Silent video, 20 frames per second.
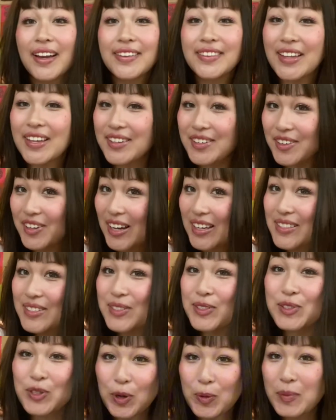Thank you guys
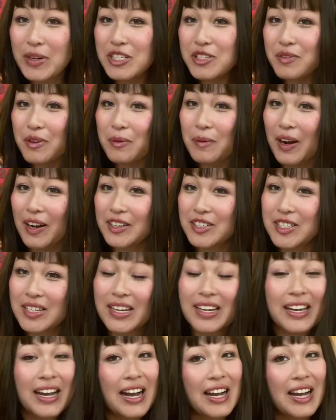so much for watching.